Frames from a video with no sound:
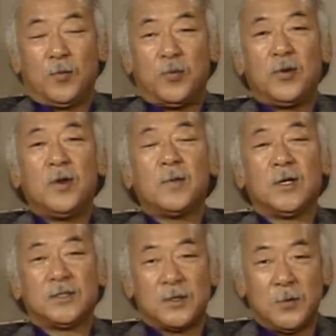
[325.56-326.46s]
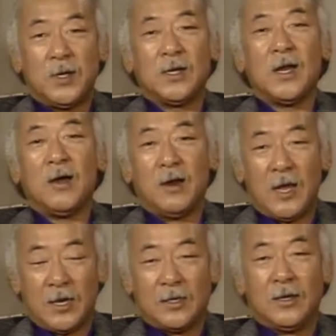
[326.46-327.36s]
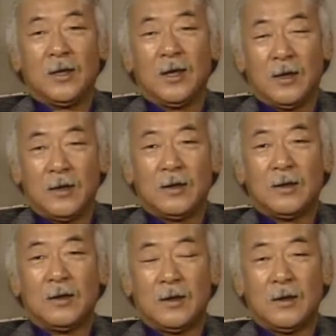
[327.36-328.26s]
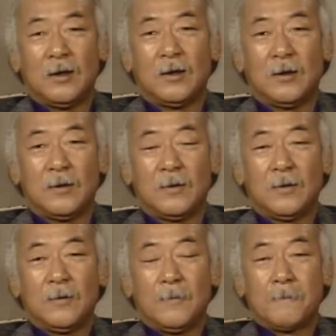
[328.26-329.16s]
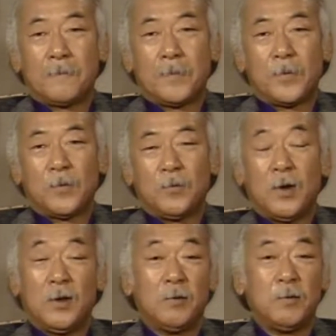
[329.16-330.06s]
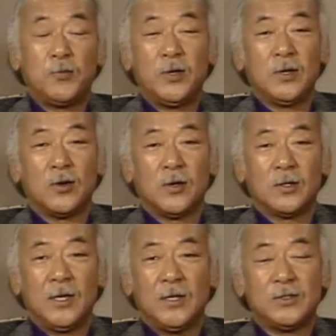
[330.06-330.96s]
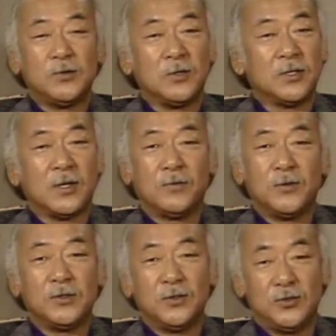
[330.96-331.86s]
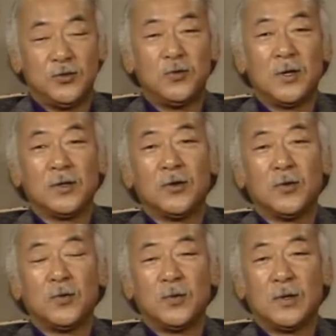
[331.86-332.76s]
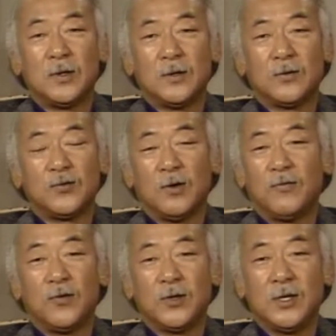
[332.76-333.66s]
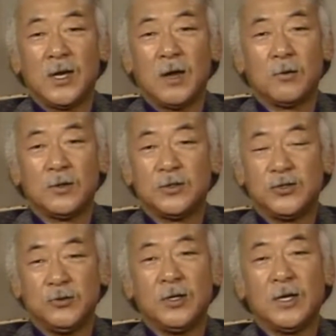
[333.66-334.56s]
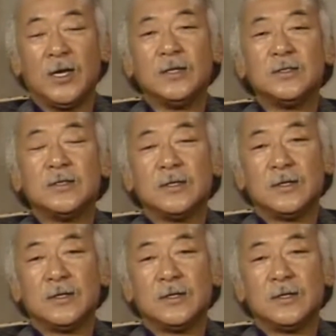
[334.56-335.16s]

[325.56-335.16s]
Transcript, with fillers: Pretty much committed now to acting, yeah. Uh, well, you know, we put in long days doing television, as you well know, uh, twelve, fourteen hour shooting days.